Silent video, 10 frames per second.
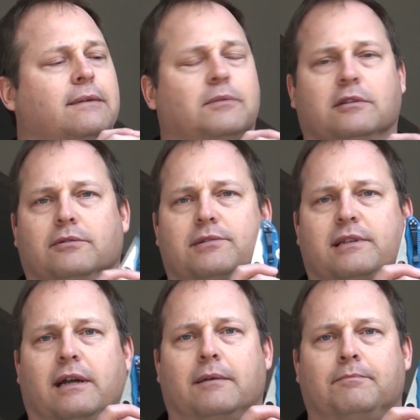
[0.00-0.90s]
will
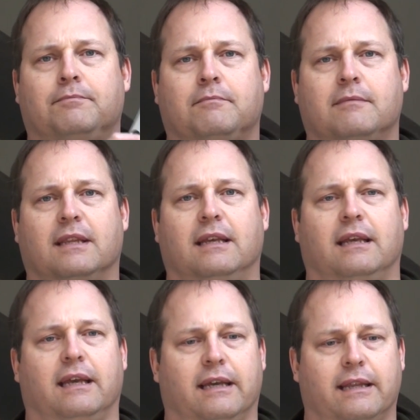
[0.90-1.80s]
loosen up,
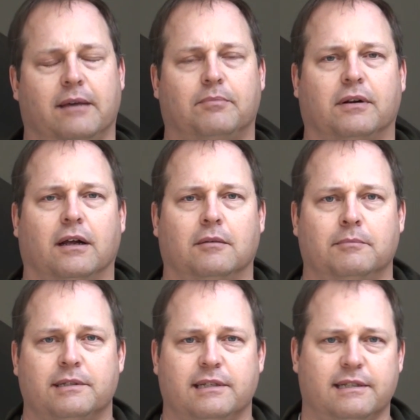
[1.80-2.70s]
and that
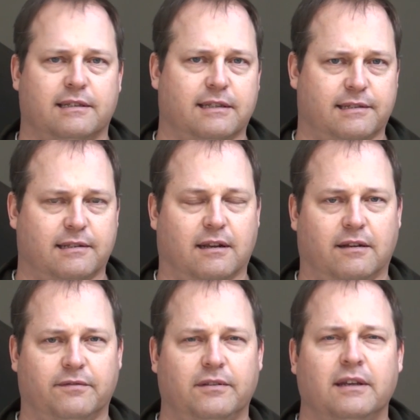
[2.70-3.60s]
problem is easily
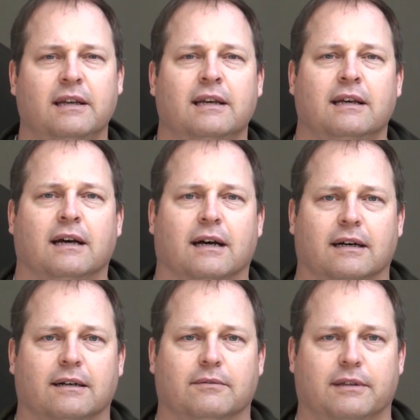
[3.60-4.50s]
solved
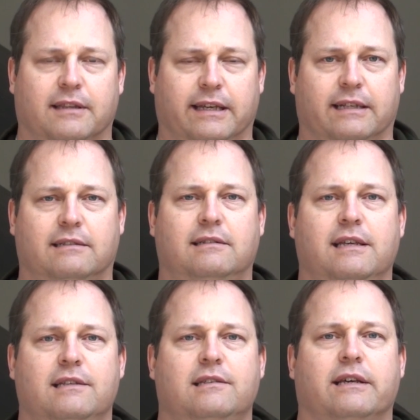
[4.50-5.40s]
with a
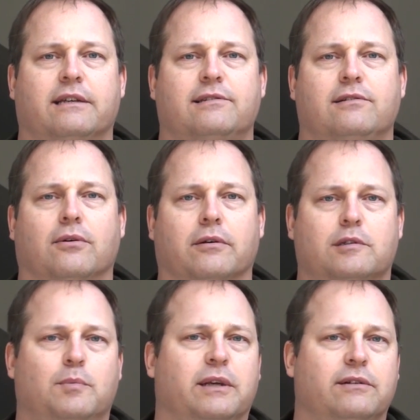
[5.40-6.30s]
T6
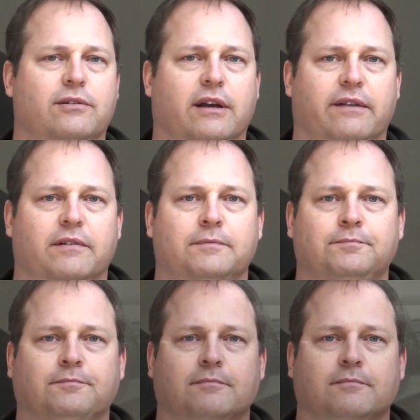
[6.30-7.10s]
Torx bit driver.